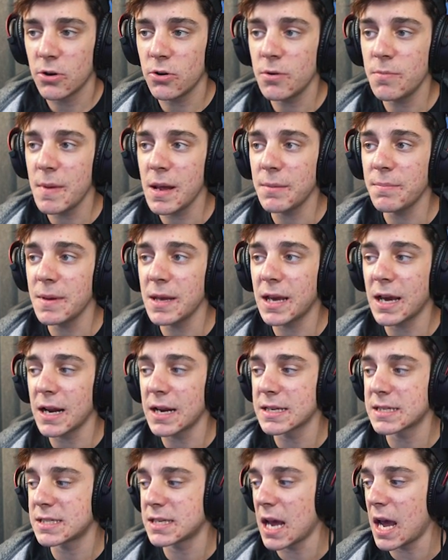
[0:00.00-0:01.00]
would make me kind
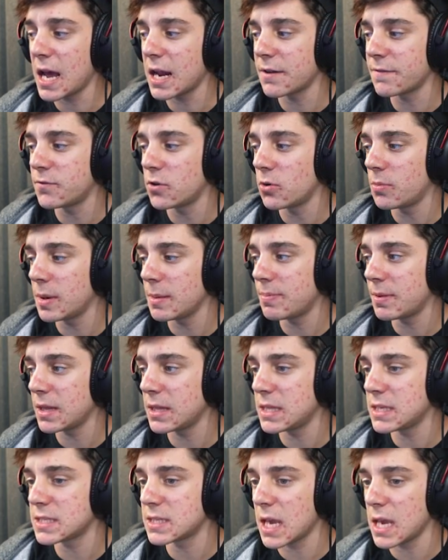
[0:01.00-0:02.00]
of sad if nobody
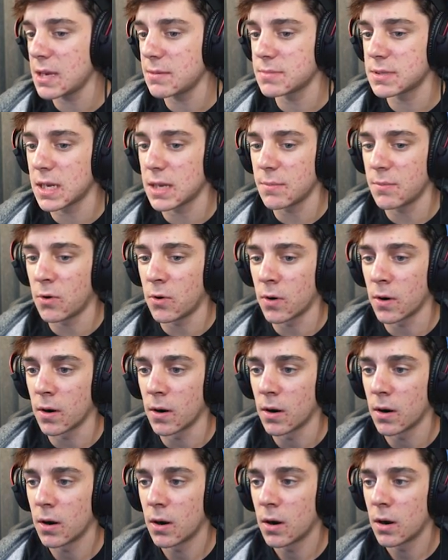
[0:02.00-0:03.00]
played these games anymore.